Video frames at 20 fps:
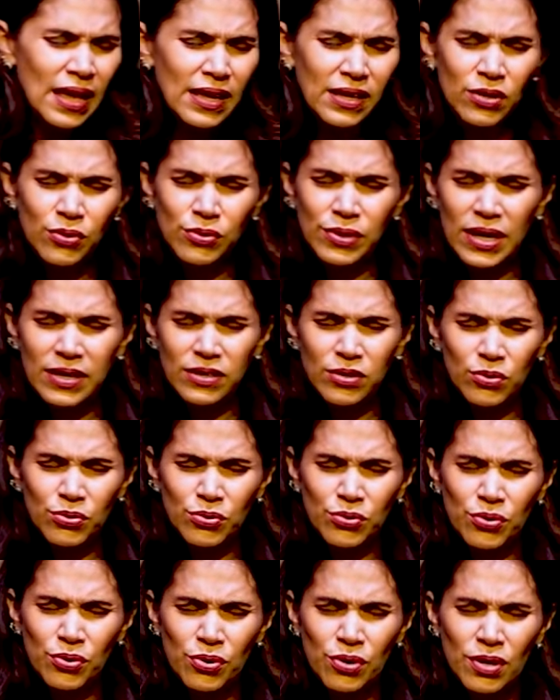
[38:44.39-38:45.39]
Thank you that
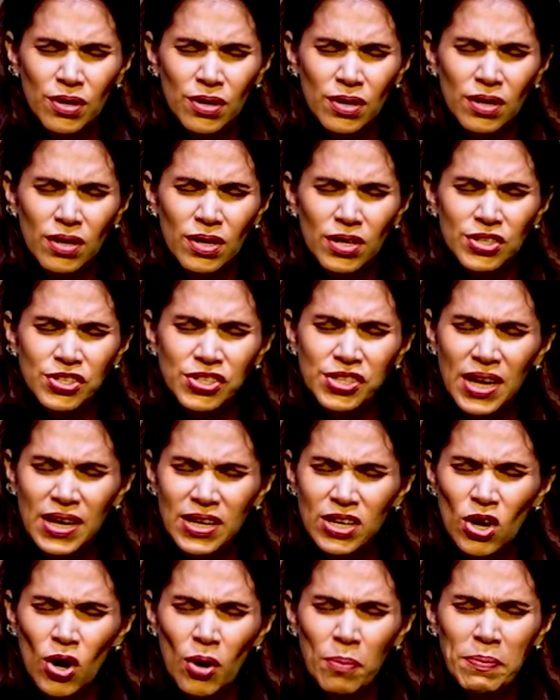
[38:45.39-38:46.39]
you
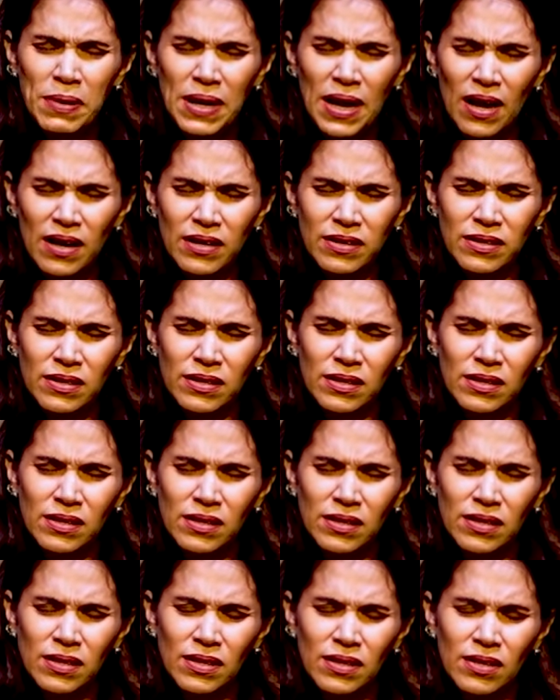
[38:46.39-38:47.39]
shed your blood
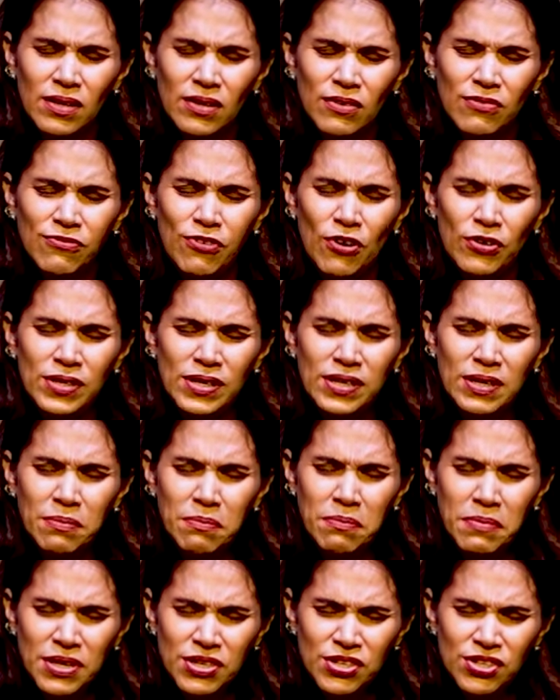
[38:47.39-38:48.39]
for the
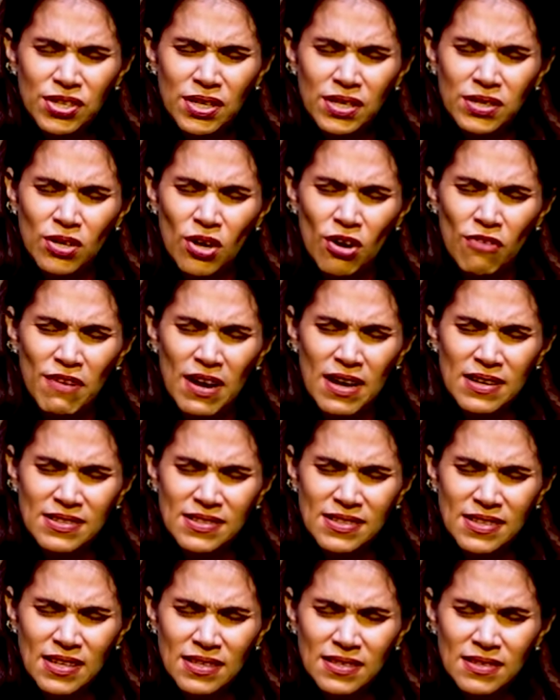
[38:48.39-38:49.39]
remission of our
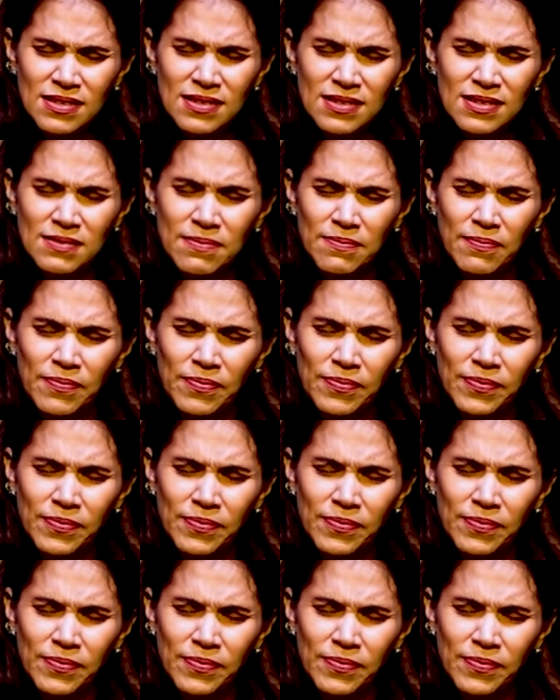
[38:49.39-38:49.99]
sins